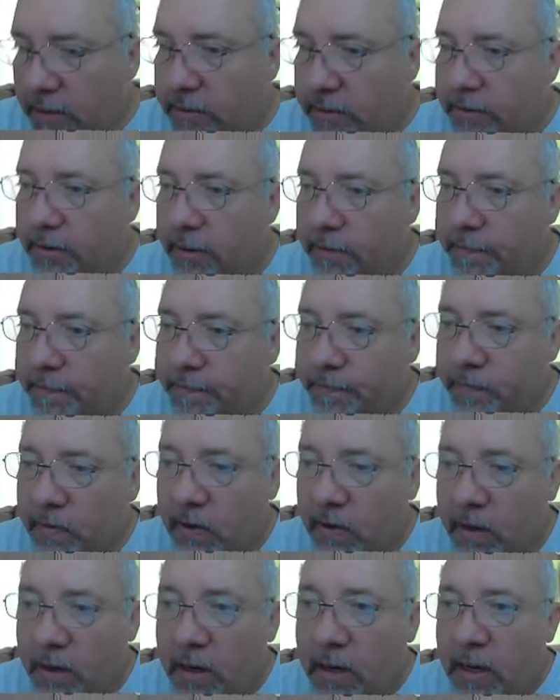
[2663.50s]
So
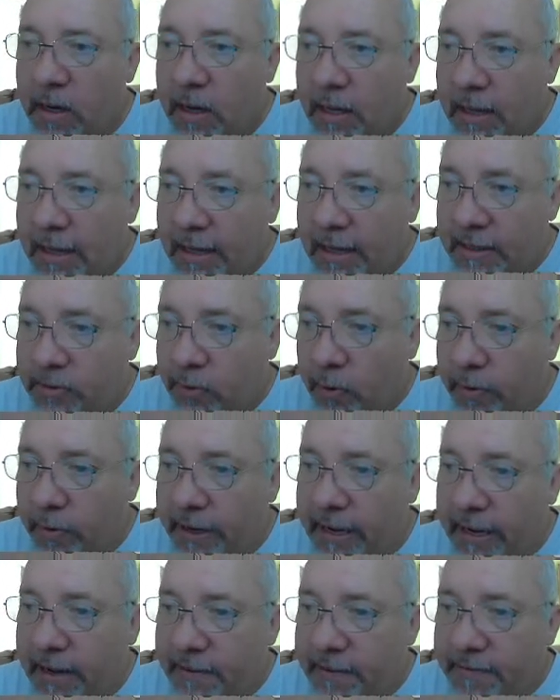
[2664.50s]
that's what
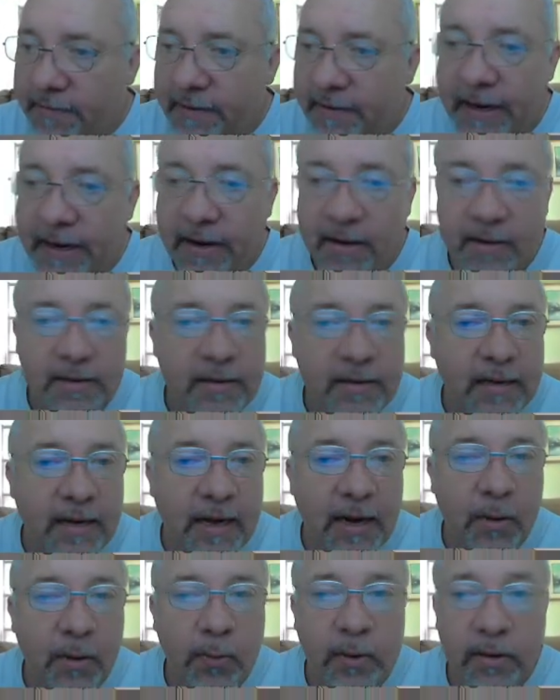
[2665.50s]
we have. Now,
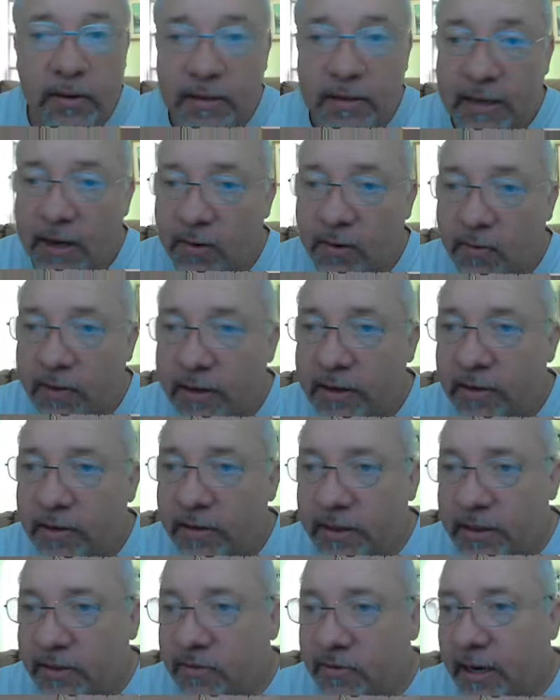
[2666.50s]
I will not
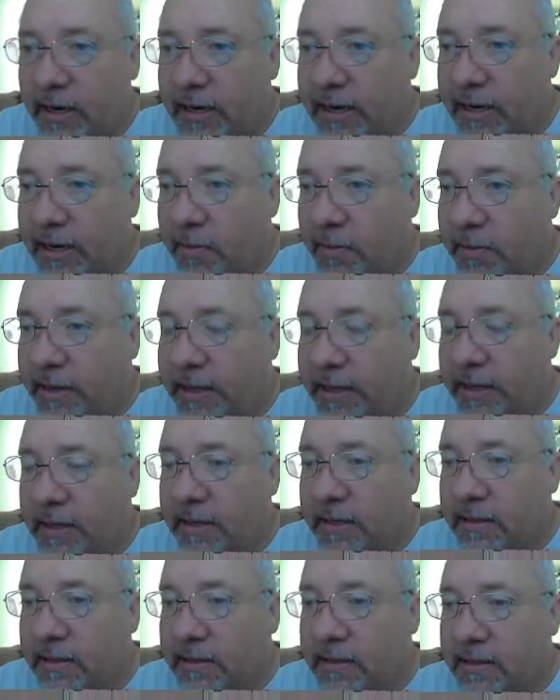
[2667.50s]
render this right now,
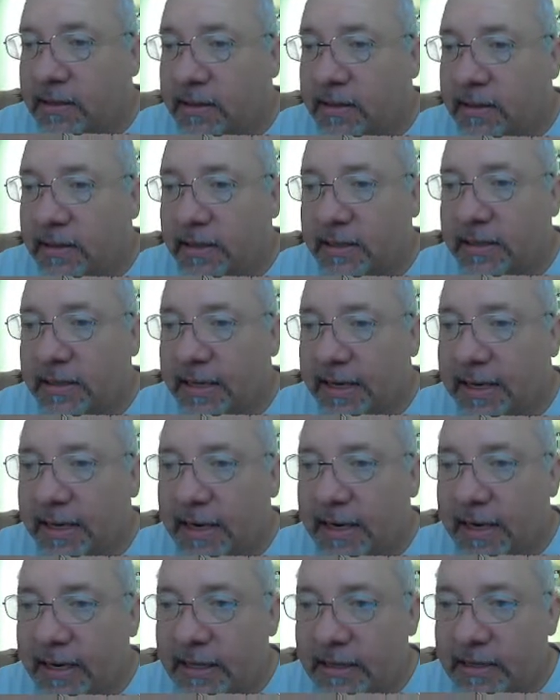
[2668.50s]
because the
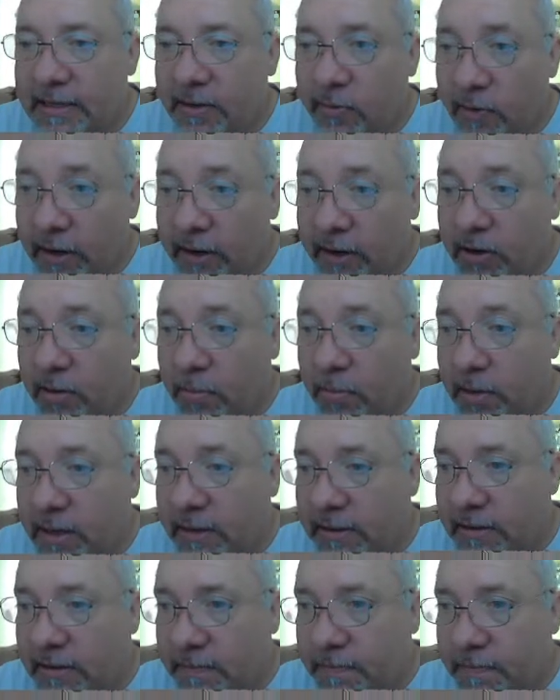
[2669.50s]
second I hit the render
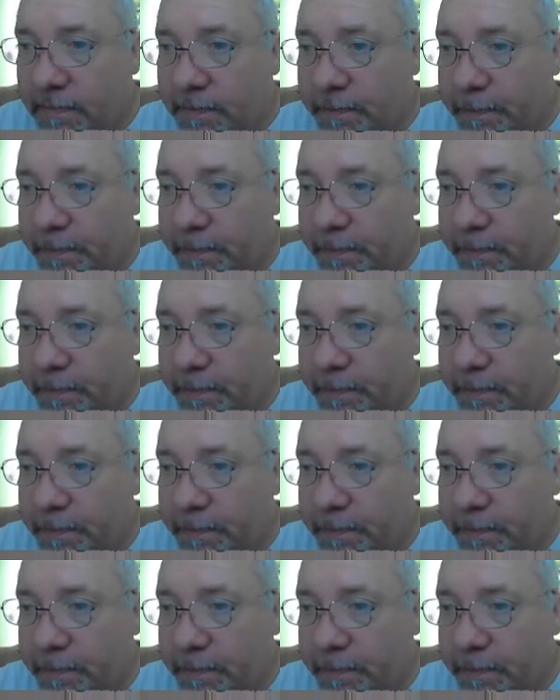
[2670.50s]
button,